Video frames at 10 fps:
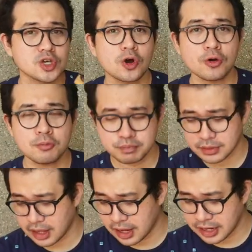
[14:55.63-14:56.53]
So,
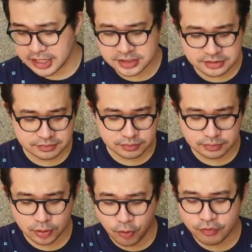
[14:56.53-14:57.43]
I guess
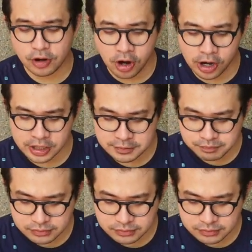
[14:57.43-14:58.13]
overall,